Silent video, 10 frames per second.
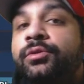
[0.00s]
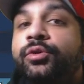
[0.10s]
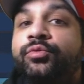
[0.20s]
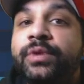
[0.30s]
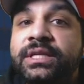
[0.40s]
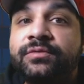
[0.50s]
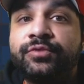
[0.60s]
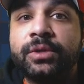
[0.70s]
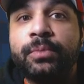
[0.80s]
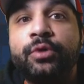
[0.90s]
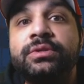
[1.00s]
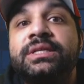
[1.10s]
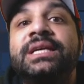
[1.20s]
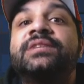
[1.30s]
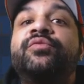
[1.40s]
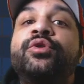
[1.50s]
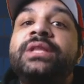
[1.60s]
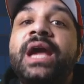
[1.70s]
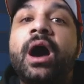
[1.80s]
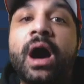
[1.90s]
The reason for the potency is for
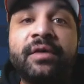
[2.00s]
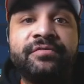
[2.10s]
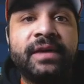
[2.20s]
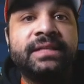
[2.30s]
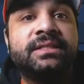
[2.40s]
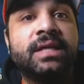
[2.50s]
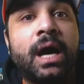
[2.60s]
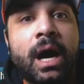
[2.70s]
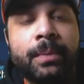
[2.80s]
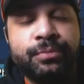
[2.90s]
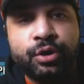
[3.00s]
the offense up.